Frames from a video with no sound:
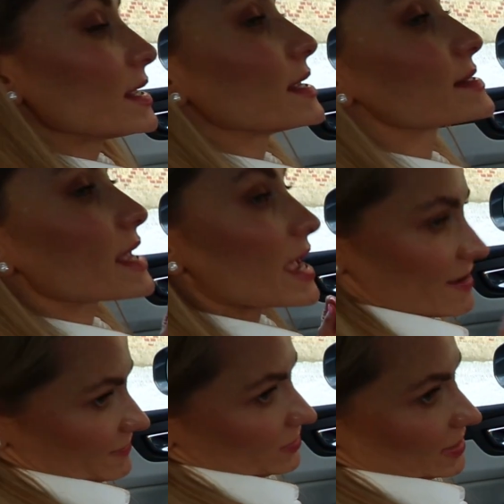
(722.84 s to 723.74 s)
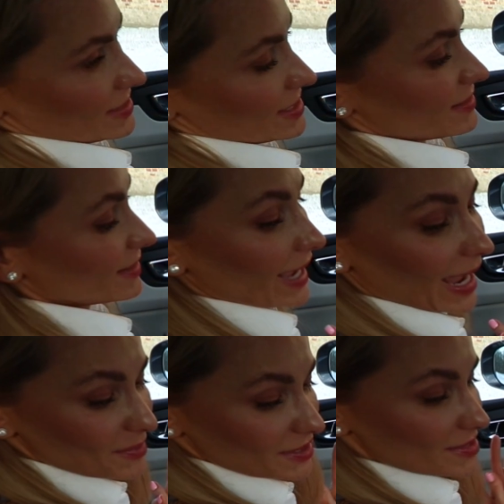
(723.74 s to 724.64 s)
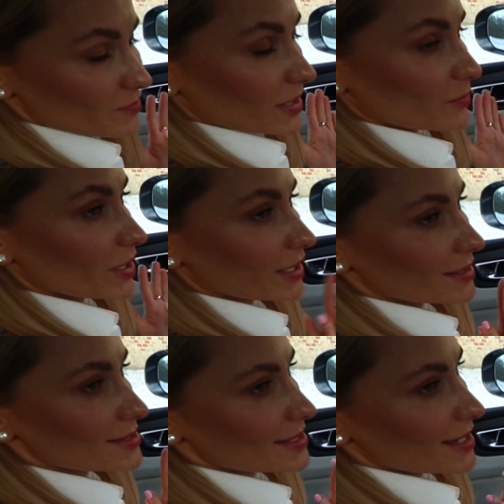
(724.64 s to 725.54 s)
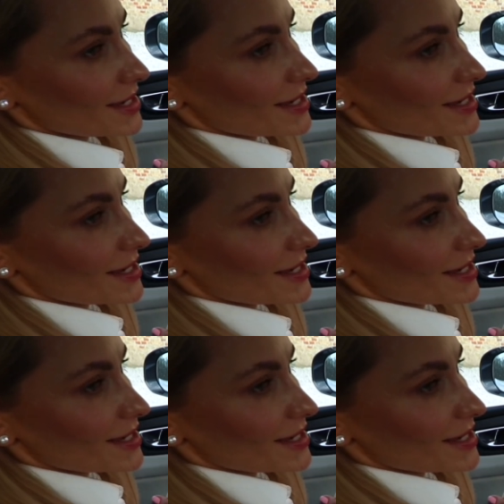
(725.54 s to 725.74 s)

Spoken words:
is effortless. And the cabin is, well, what can I say?